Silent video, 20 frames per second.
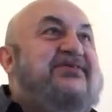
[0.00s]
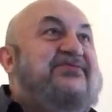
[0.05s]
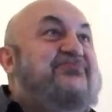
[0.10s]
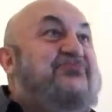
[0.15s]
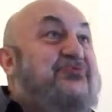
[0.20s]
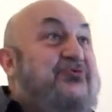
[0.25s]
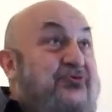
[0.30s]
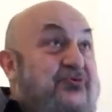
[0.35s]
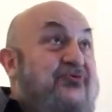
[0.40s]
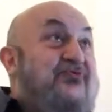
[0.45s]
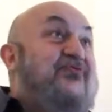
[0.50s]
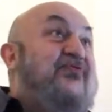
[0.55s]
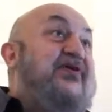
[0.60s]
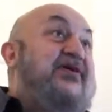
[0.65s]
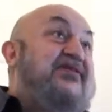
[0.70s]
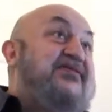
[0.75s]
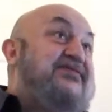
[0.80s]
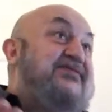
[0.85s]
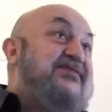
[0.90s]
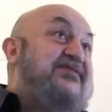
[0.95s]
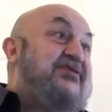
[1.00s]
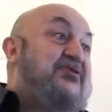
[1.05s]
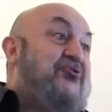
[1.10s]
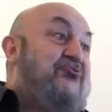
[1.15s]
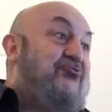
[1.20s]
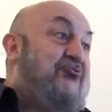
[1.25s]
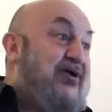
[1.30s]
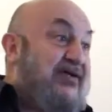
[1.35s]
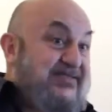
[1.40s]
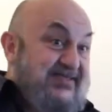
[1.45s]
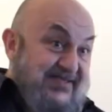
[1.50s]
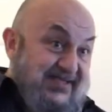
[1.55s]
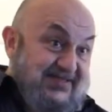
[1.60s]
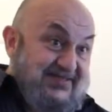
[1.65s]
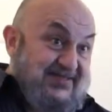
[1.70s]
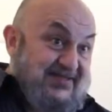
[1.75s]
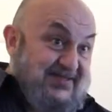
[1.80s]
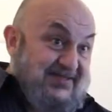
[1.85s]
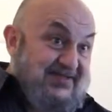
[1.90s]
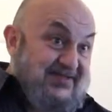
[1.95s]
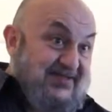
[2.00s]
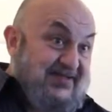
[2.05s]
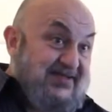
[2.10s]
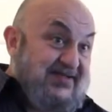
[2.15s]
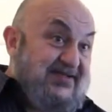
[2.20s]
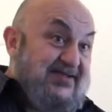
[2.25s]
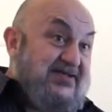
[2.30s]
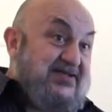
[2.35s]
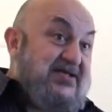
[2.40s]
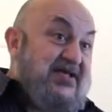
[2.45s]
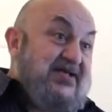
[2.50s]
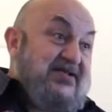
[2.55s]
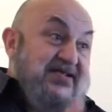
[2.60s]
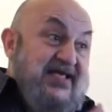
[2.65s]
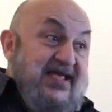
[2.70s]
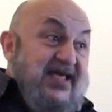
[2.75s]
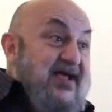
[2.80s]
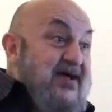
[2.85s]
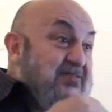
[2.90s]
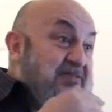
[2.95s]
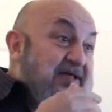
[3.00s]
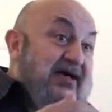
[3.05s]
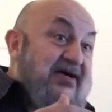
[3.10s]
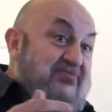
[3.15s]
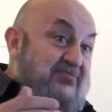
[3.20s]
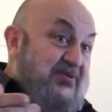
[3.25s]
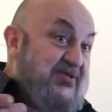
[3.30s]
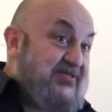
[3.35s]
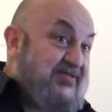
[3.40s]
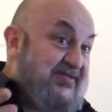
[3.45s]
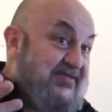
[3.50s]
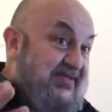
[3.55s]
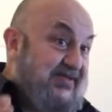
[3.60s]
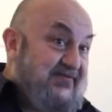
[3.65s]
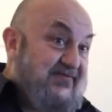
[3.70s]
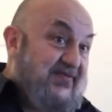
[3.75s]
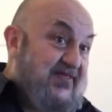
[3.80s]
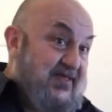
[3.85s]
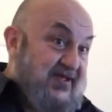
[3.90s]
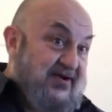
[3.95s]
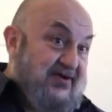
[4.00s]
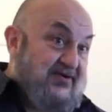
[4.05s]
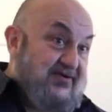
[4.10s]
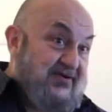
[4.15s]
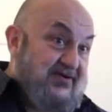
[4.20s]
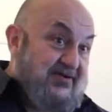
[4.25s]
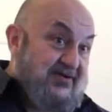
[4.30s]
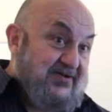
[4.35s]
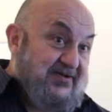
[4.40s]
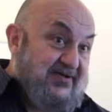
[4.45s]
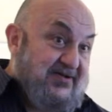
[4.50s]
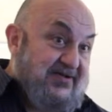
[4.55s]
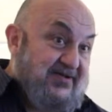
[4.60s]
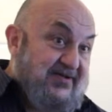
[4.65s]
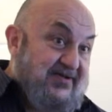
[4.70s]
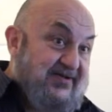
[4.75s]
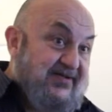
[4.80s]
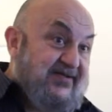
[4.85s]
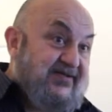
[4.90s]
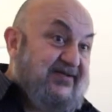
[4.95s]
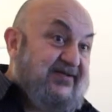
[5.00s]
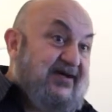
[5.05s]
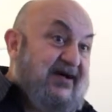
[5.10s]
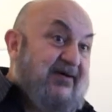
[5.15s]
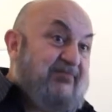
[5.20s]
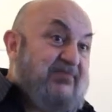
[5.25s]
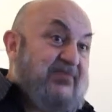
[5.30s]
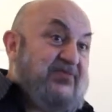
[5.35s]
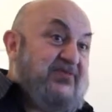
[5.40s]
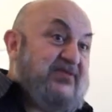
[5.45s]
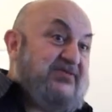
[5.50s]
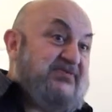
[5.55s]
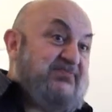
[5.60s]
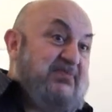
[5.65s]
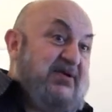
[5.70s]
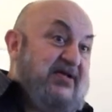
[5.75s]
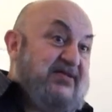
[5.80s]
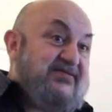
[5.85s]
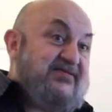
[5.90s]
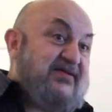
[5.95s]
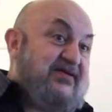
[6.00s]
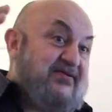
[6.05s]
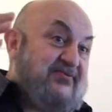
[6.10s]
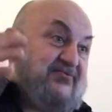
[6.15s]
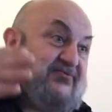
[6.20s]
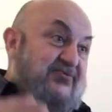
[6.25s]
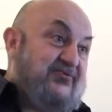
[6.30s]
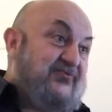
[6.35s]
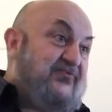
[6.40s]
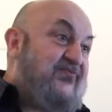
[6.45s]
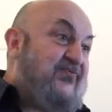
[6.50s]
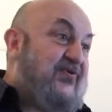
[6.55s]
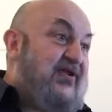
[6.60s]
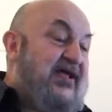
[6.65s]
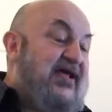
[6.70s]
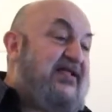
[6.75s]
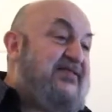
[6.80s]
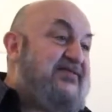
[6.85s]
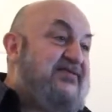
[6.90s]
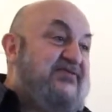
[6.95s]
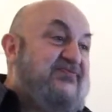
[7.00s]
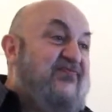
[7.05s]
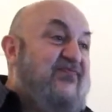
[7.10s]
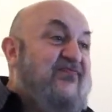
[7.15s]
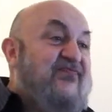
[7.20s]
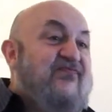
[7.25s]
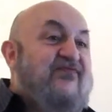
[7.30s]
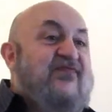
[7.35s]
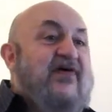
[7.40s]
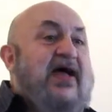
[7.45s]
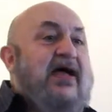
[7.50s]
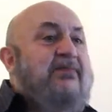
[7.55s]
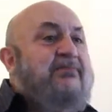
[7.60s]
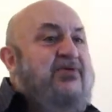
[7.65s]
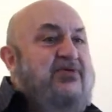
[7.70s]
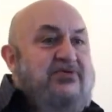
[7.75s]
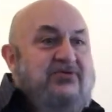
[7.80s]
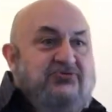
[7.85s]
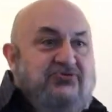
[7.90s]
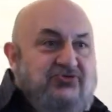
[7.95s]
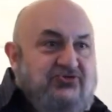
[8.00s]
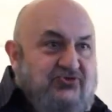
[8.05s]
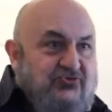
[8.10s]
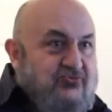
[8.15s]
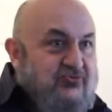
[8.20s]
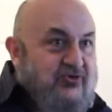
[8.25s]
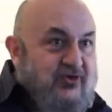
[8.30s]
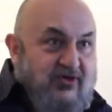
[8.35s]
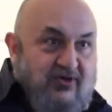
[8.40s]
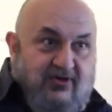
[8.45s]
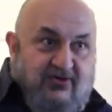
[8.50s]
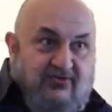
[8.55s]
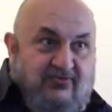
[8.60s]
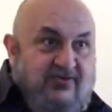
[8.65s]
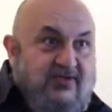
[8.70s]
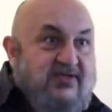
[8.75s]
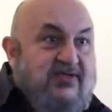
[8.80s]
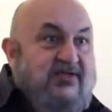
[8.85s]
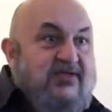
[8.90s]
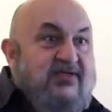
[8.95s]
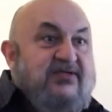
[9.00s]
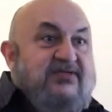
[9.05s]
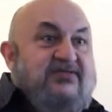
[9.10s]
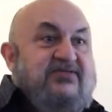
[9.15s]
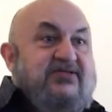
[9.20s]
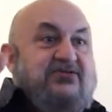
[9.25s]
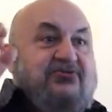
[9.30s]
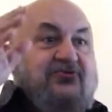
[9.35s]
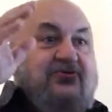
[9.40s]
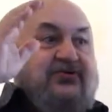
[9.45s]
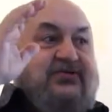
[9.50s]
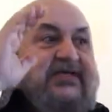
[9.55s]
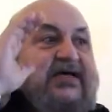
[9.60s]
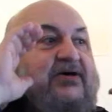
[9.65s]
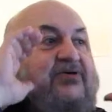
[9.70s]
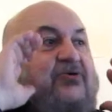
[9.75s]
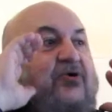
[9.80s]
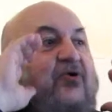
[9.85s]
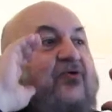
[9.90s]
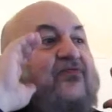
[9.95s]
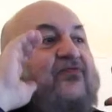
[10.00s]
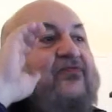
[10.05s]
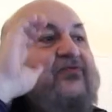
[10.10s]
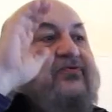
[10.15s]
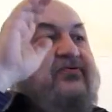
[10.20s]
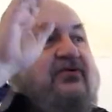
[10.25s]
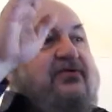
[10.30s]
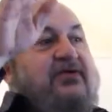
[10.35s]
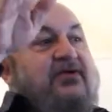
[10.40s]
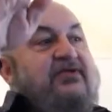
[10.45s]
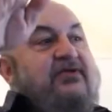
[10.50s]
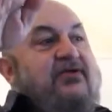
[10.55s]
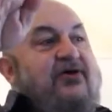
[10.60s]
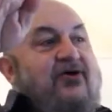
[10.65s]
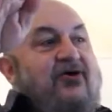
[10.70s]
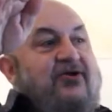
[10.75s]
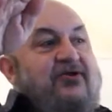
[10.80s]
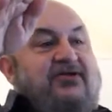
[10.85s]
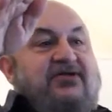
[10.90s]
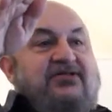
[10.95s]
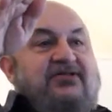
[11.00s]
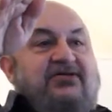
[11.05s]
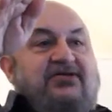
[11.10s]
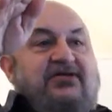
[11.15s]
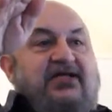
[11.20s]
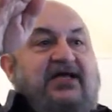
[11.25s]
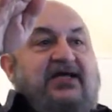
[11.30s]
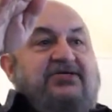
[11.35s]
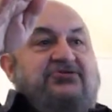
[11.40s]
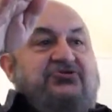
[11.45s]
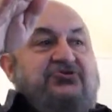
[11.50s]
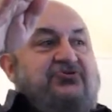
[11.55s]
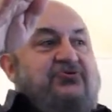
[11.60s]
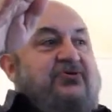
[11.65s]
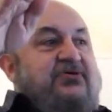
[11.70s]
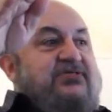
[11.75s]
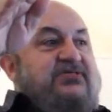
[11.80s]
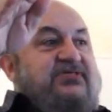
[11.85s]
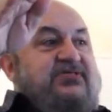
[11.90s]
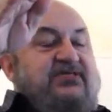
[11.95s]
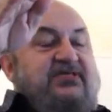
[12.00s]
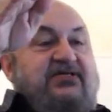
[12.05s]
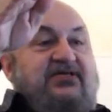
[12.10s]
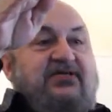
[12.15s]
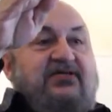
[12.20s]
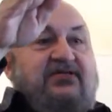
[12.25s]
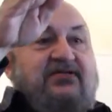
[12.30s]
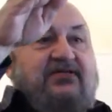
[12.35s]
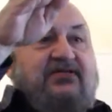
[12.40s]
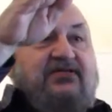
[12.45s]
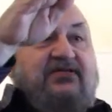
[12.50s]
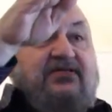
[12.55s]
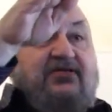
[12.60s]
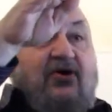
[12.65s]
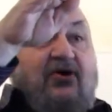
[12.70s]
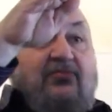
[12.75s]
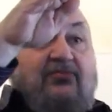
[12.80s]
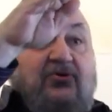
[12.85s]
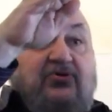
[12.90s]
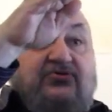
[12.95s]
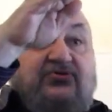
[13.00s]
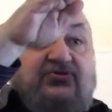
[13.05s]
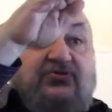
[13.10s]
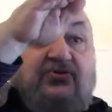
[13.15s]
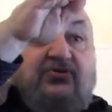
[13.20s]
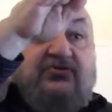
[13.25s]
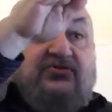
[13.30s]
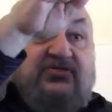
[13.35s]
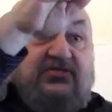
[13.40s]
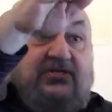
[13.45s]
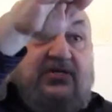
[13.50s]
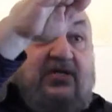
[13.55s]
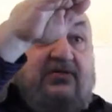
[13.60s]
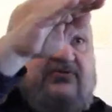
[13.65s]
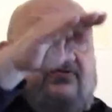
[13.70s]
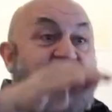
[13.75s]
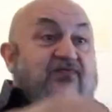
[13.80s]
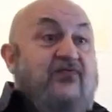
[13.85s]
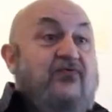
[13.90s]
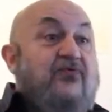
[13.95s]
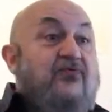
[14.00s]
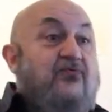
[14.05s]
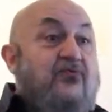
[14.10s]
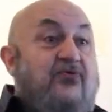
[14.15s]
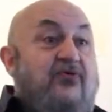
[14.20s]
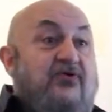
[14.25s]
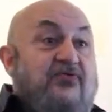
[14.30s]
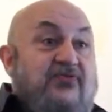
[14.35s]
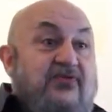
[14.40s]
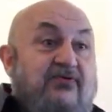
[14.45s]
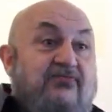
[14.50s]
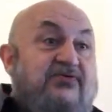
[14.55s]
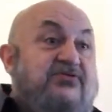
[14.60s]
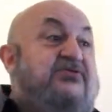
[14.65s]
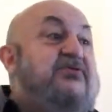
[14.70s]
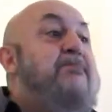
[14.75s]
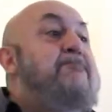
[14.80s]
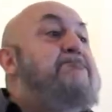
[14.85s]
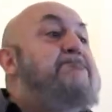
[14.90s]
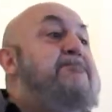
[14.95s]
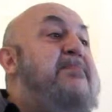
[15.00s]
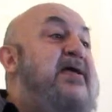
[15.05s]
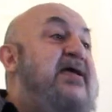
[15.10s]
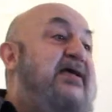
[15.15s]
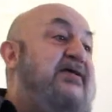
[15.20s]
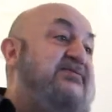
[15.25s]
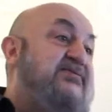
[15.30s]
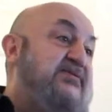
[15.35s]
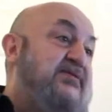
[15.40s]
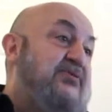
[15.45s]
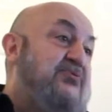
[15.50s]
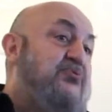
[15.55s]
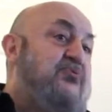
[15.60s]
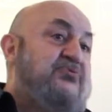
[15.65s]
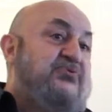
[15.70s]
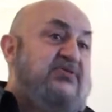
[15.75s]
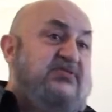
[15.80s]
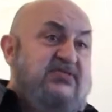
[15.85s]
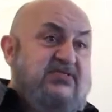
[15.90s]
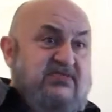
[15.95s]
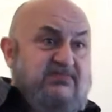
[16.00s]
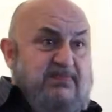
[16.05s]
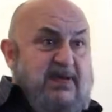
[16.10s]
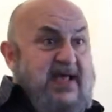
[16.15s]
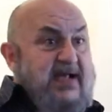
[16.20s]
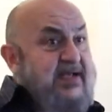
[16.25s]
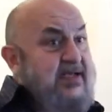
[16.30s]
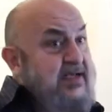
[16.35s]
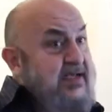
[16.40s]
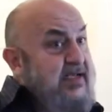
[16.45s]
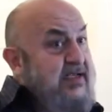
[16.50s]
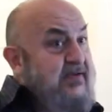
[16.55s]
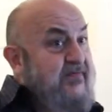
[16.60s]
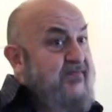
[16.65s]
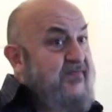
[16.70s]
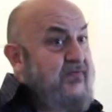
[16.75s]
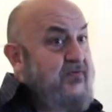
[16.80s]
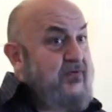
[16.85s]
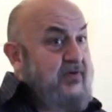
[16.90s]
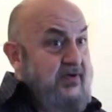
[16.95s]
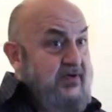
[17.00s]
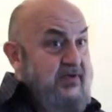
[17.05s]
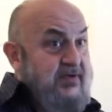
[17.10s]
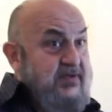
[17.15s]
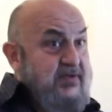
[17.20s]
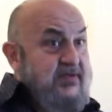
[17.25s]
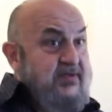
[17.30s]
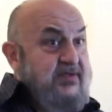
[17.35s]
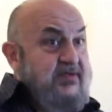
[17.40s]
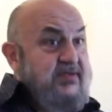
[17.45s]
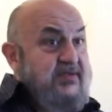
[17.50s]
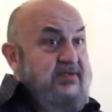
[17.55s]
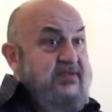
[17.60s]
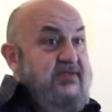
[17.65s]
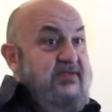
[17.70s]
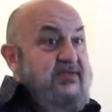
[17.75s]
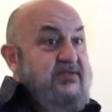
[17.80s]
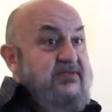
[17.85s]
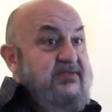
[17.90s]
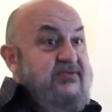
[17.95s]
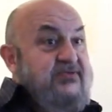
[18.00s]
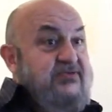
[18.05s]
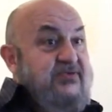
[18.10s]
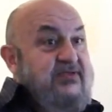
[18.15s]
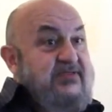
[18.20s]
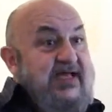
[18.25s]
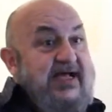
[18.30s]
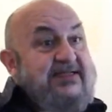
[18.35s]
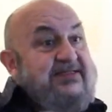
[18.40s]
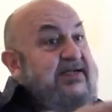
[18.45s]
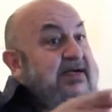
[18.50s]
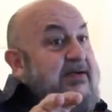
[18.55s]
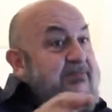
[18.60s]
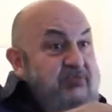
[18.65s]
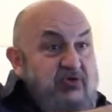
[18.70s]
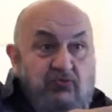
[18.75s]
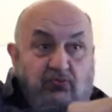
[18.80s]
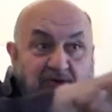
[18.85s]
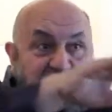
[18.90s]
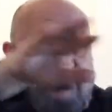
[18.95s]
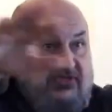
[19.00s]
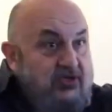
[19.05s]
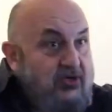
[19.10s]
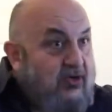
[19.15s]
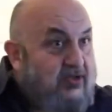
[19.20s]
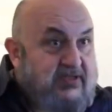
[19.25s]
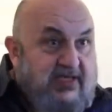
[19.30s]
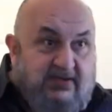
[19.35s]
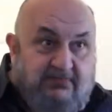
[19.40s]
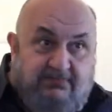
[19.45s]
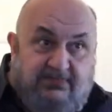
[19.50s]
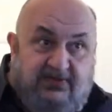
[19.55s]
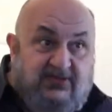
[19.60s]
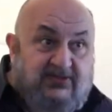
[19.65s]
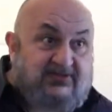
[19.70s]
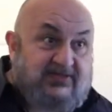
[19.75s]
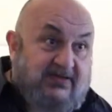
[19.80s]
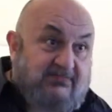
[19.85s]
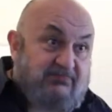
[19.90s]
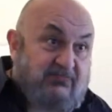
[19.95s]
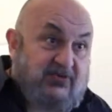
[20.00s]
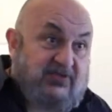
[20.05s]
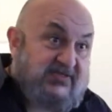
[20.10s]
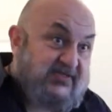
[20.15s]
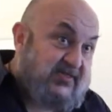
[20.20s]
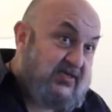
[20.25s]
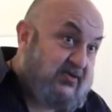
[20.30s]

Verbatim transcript: to move into the Crescent, and they allowed me to live there up in this mansard roof. And I had this fabulous studio that looked out over eh, on clear days, you could see almost you could see out to Fort Worth. It was amazing. Of course, this is back in '84, so at that time there wasn't all that buildup that's